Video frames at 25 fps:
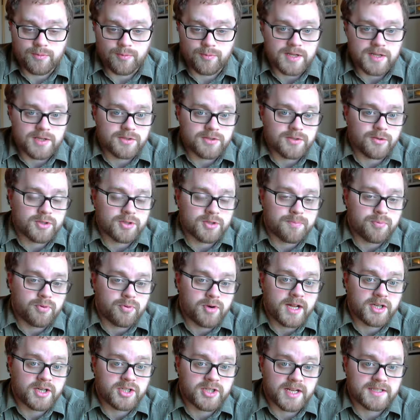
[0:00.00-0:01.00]
Research
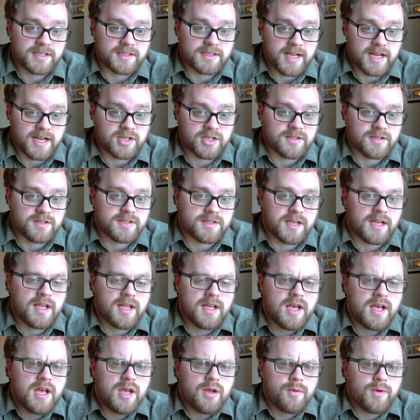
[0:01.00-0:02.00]
Projects Agency,